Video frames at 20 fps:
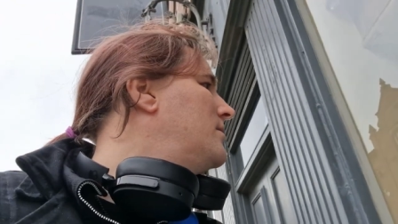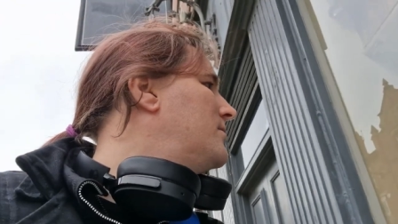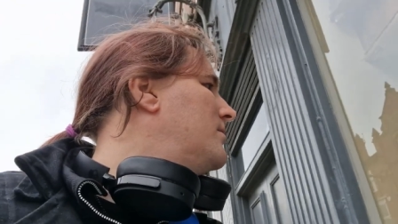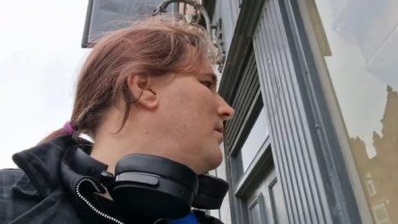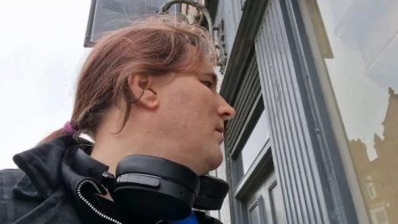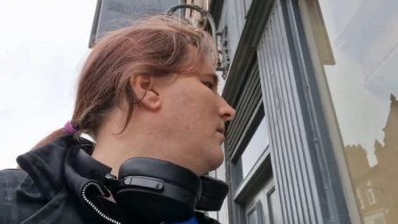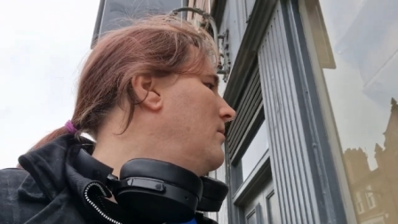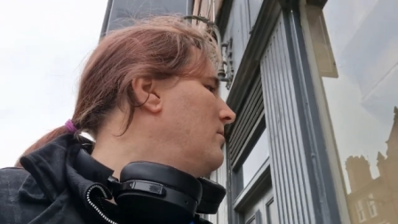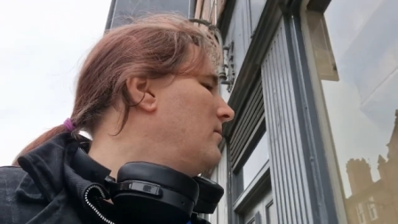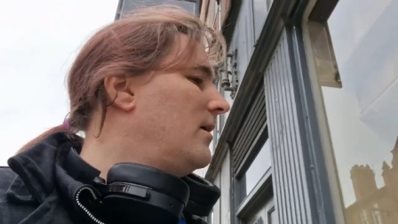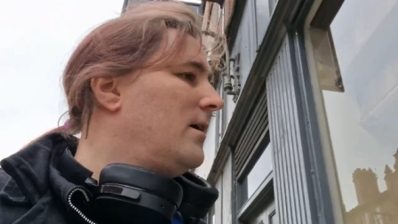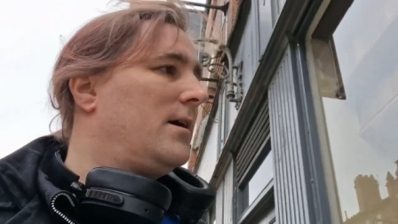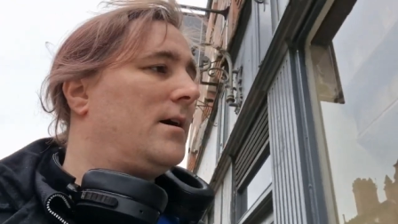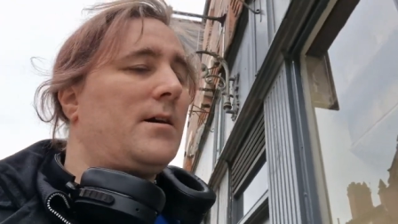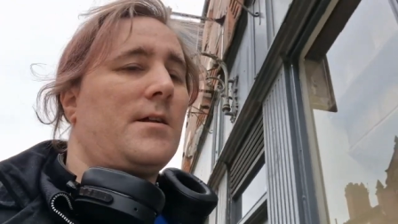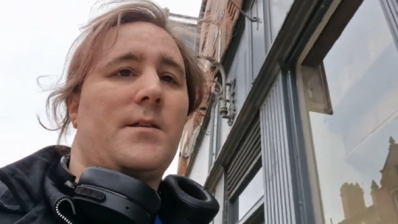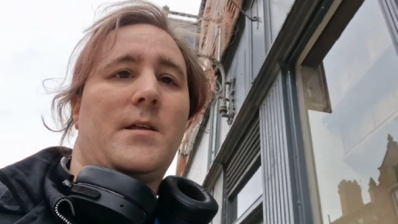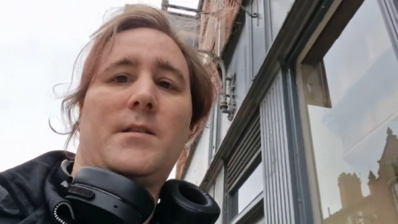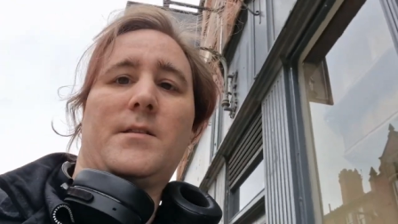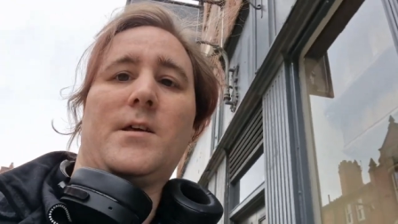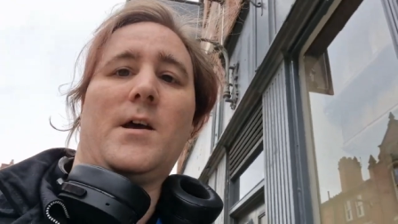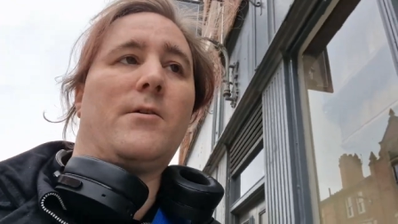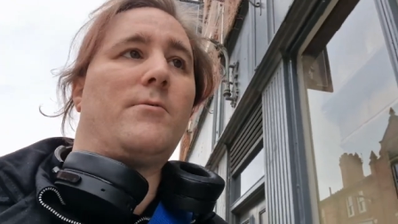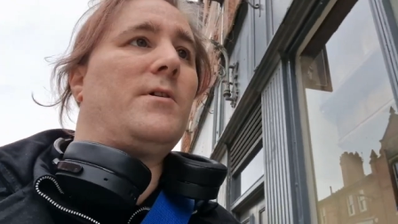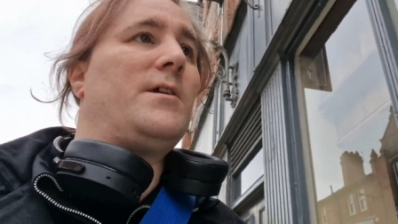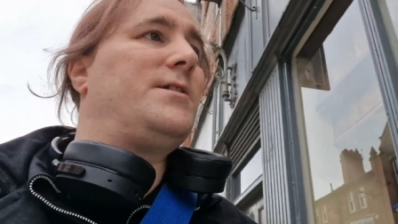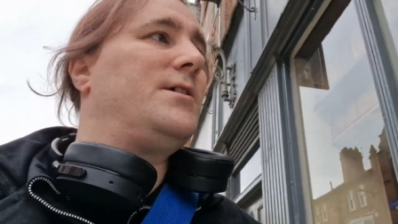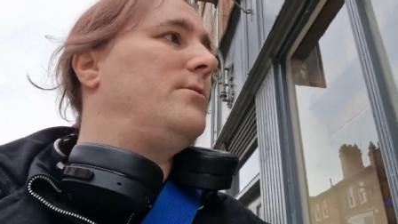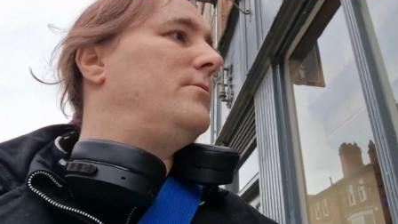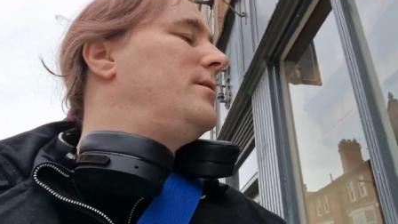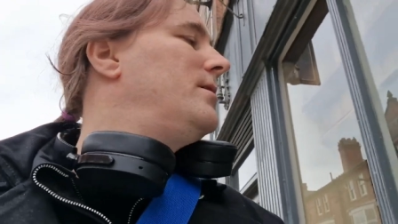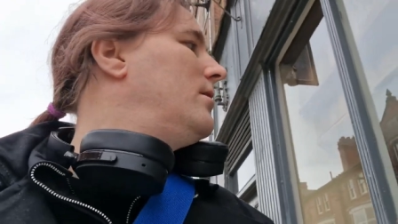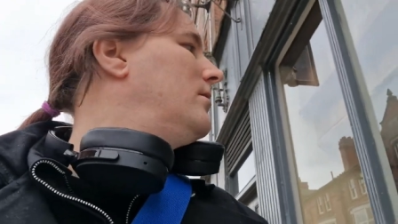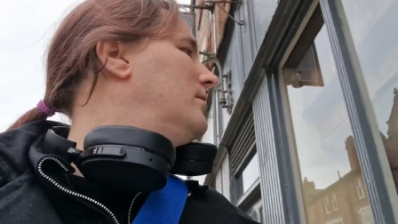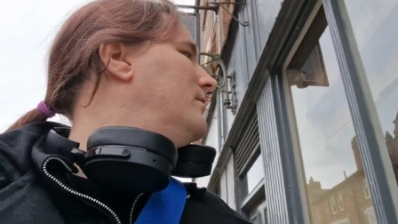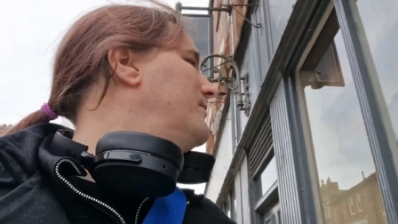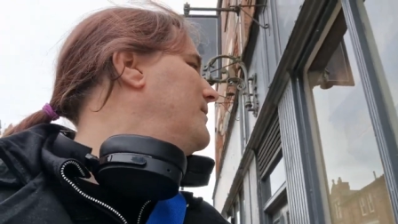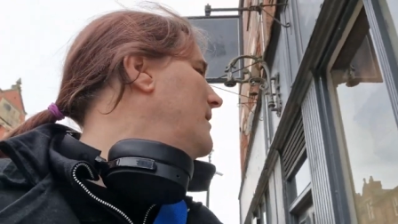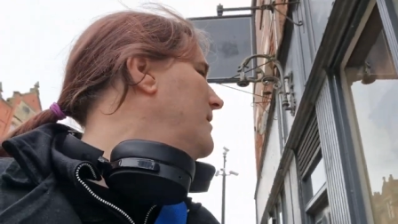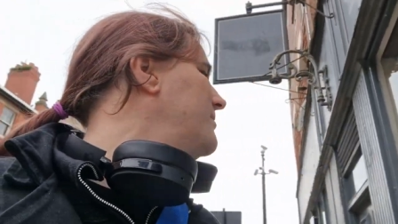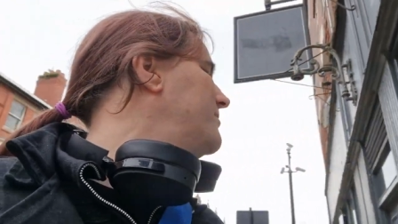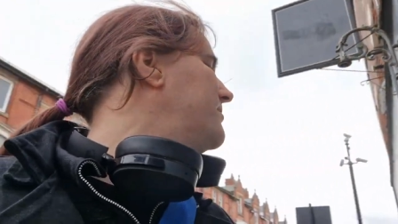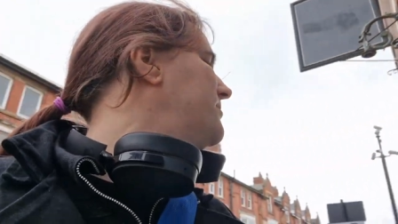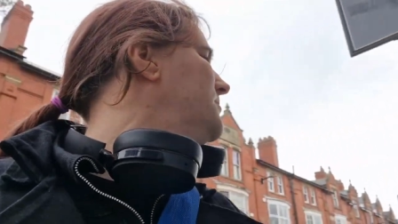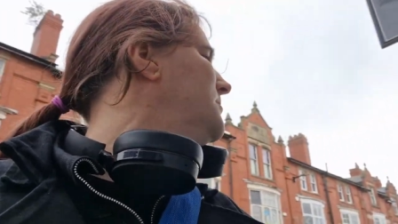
So uh, they're redoing all of this.